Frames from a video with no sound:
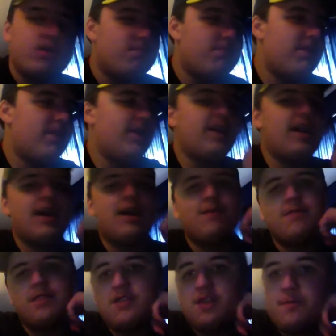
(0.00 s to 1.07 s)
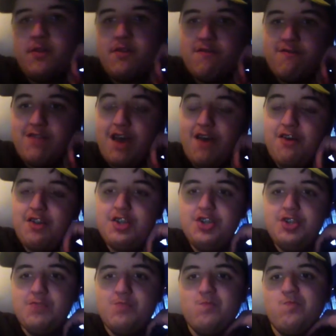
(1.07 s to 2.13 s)
But yeah, in terms of
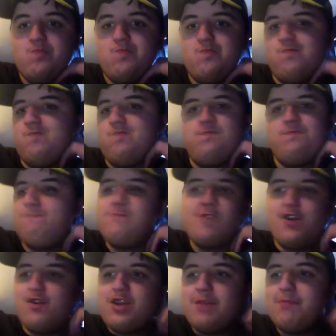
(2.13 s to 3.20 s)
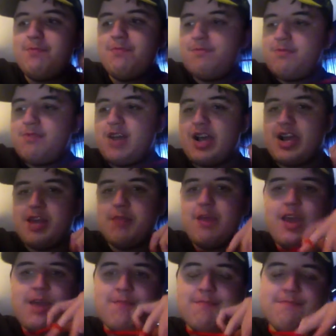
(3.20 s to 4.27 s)
knowledge, don't come talking to
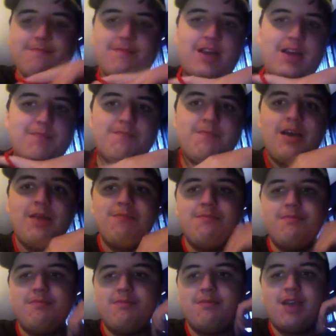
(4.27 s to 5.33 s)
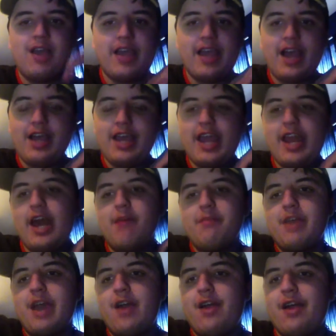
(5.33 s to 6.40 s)
me. I can't help
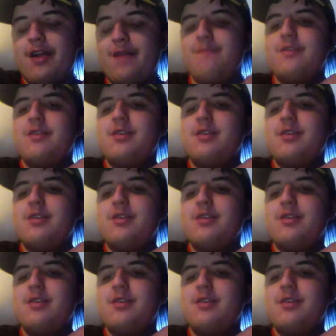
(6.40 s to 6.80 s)
you out here.